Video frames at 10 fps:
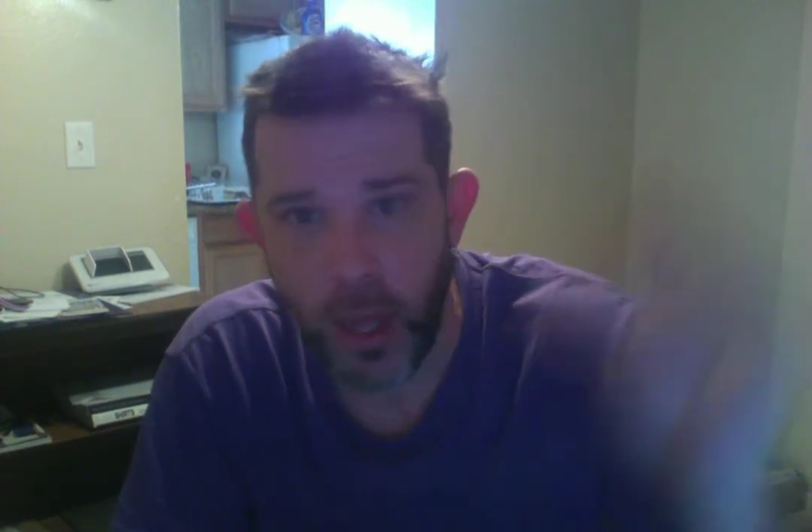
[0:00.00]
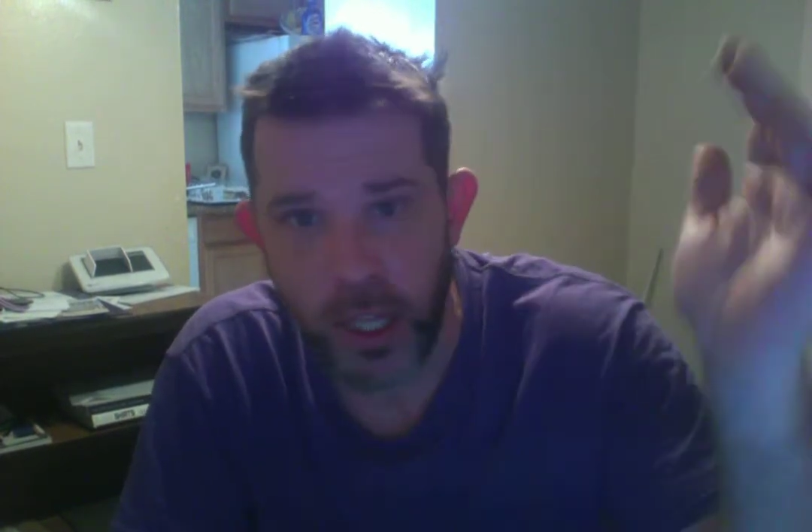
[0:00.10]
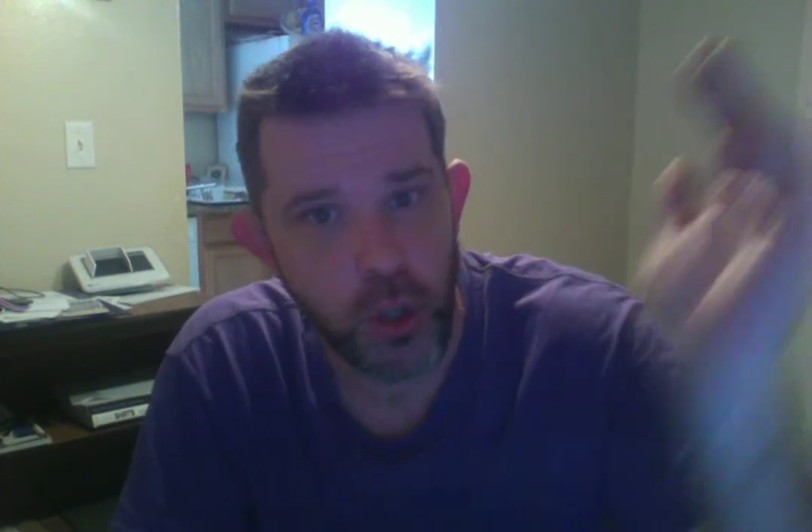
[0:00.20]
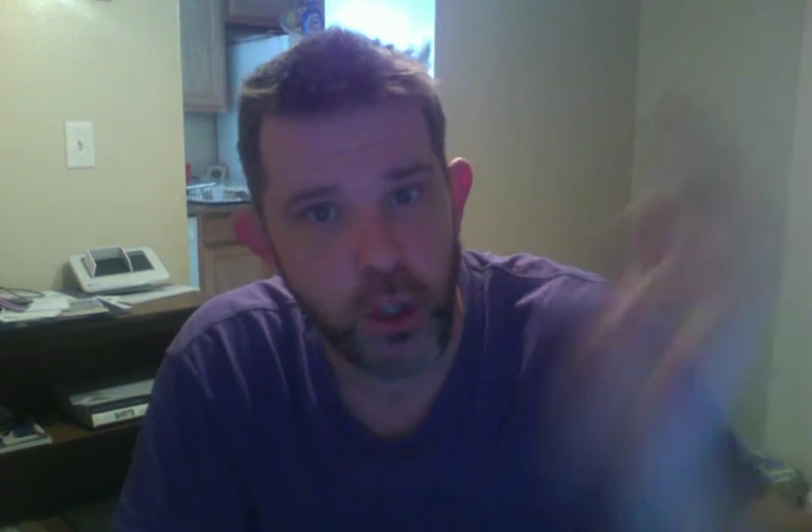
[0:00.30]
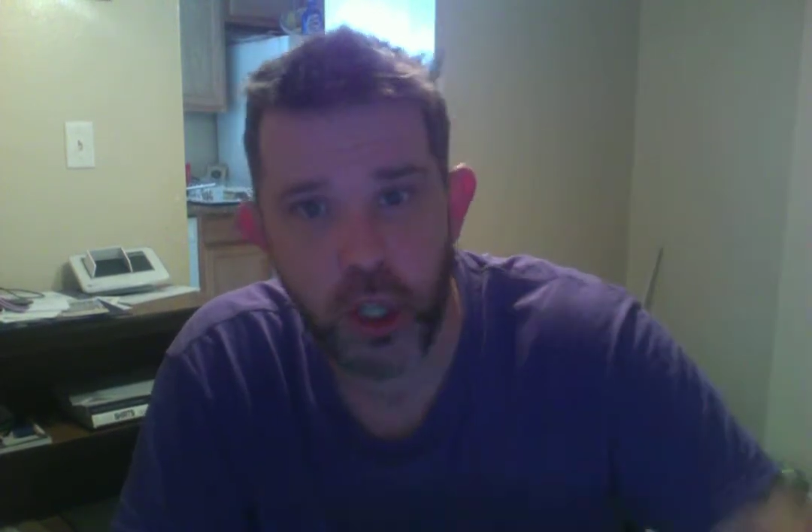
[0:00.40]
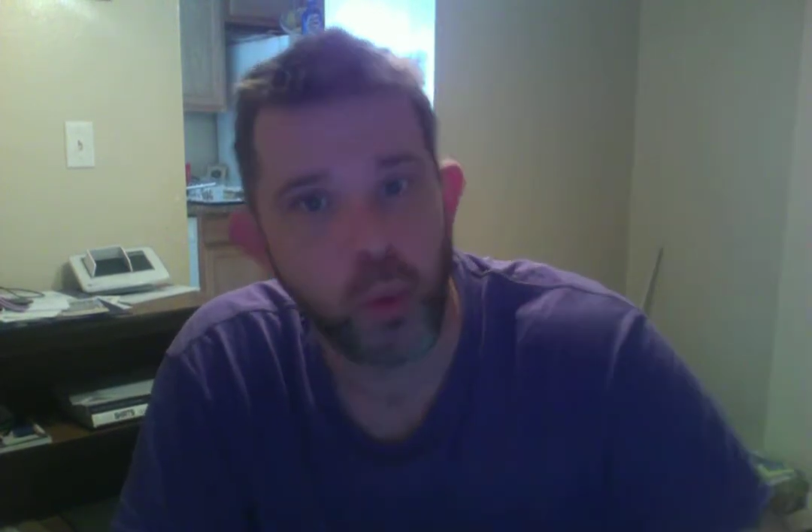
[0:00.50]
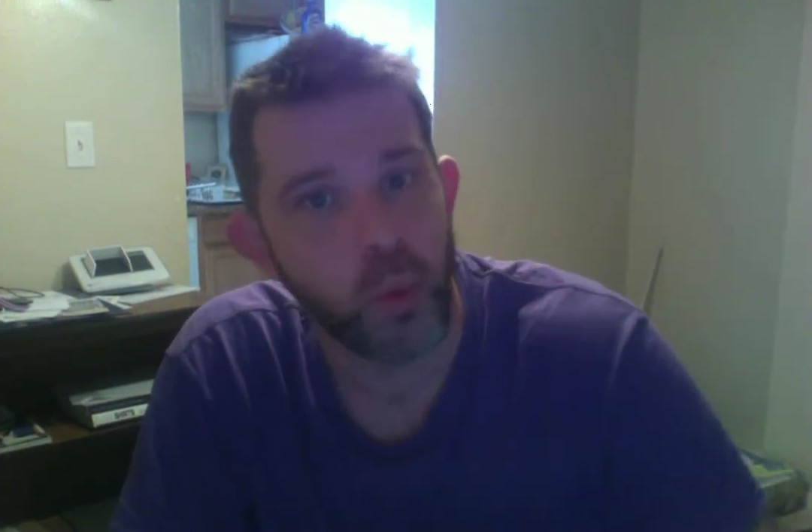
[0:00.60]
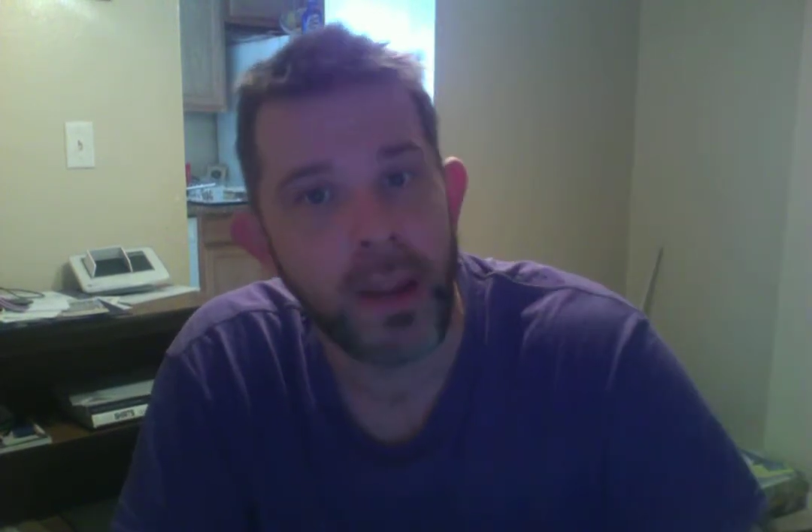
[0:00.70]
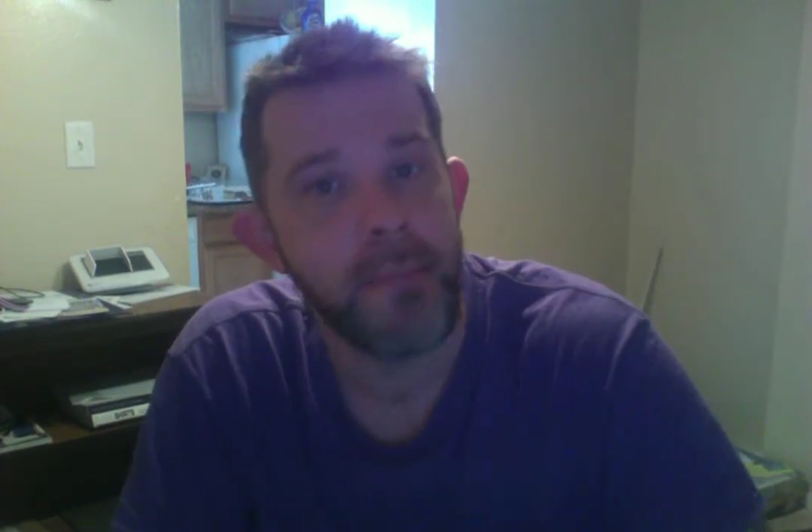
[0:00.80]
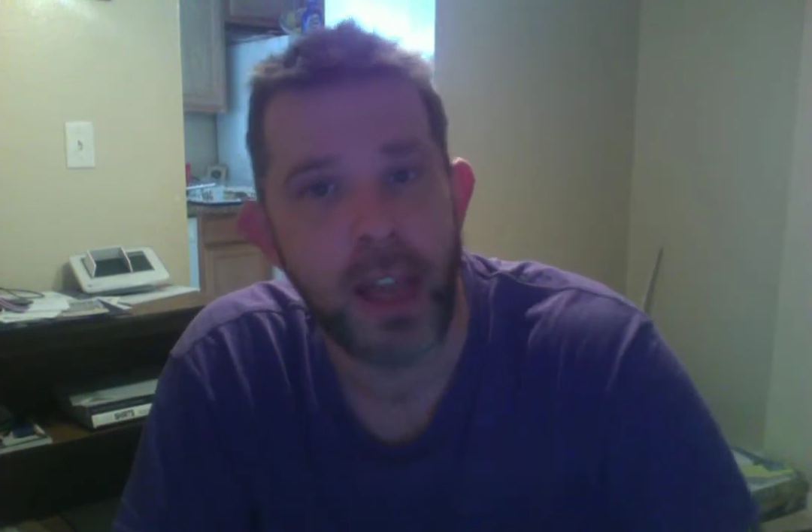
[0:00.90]
like you just
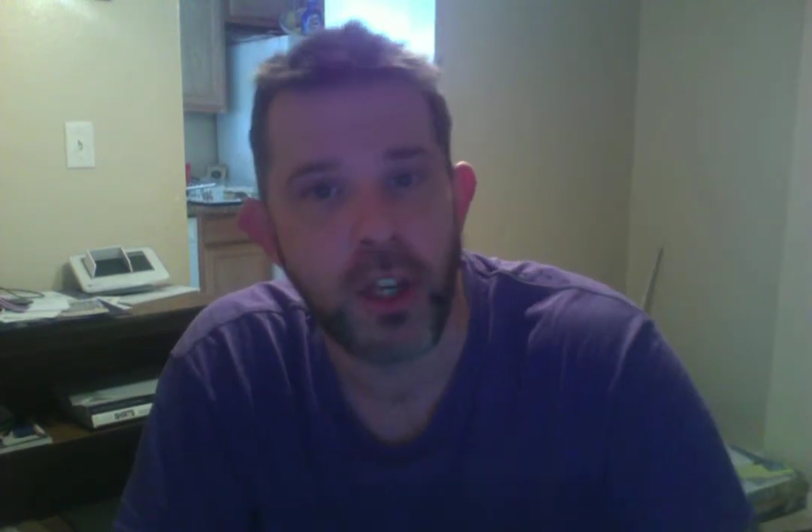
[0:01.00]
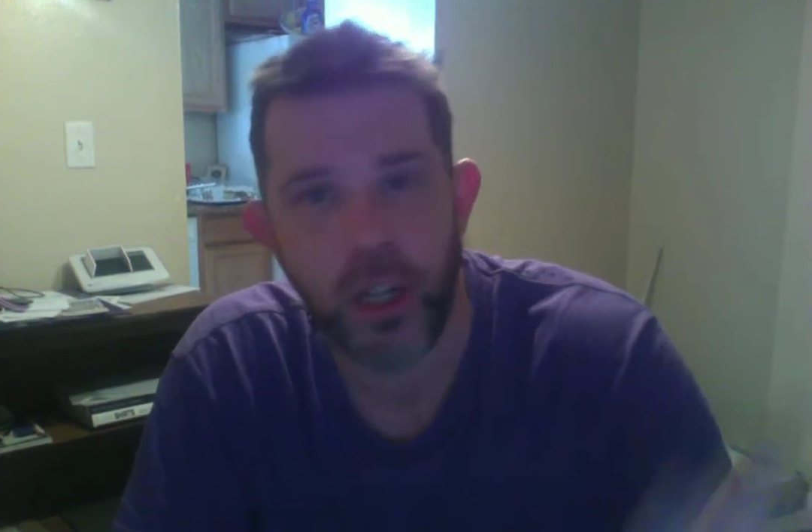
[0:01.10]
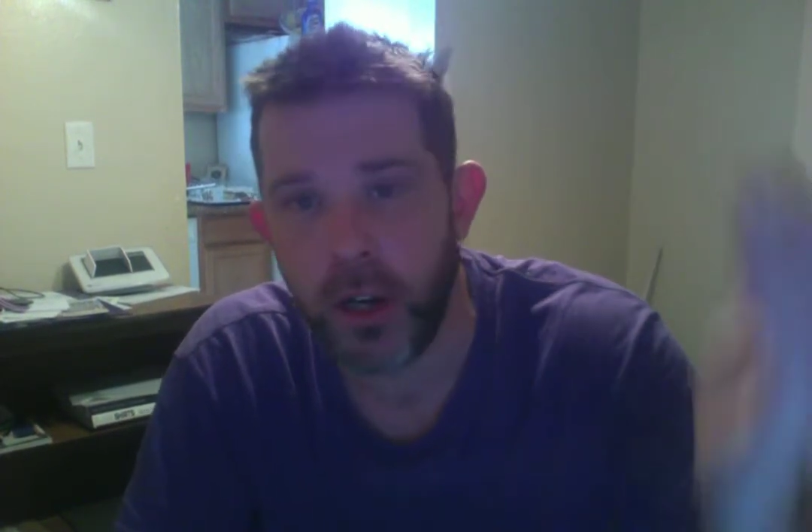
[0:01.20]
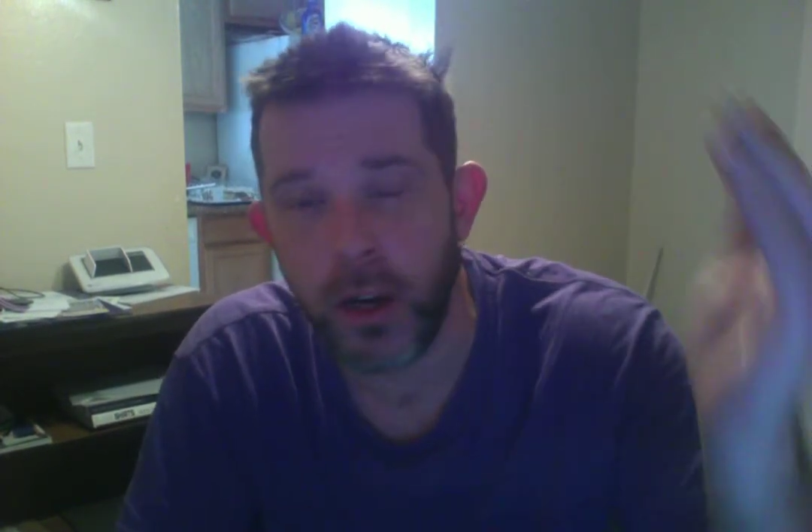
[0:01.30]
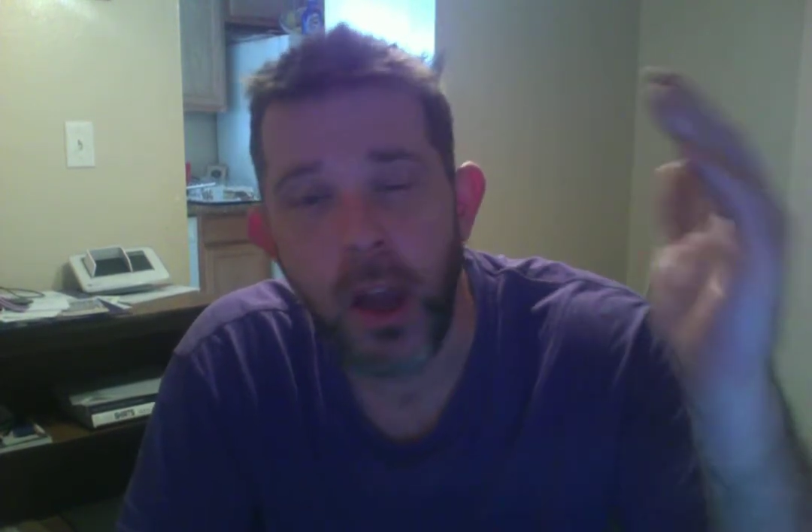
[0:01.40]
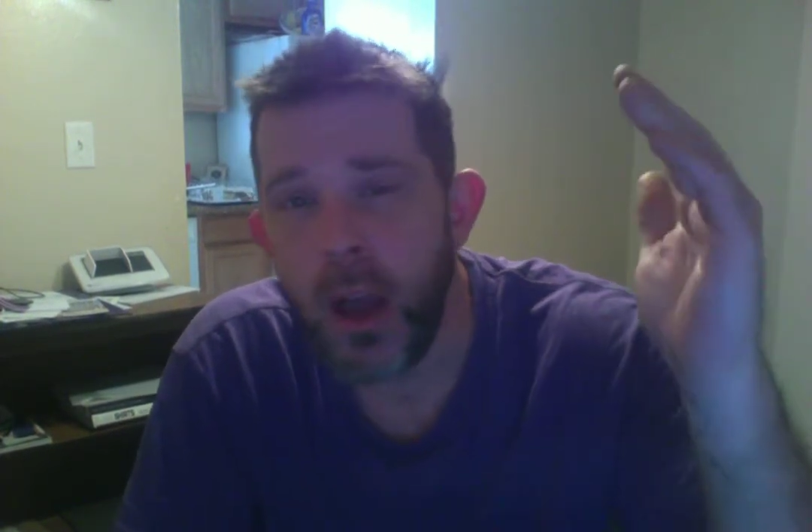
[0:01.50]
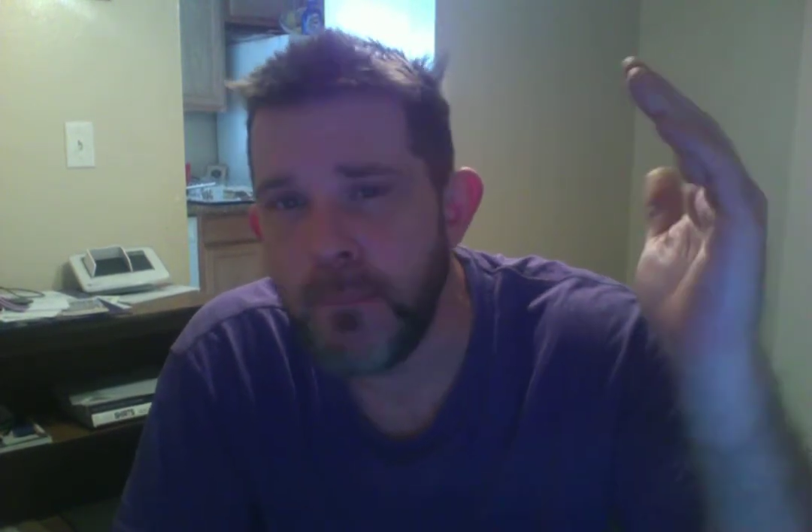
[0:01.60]
remeshed it or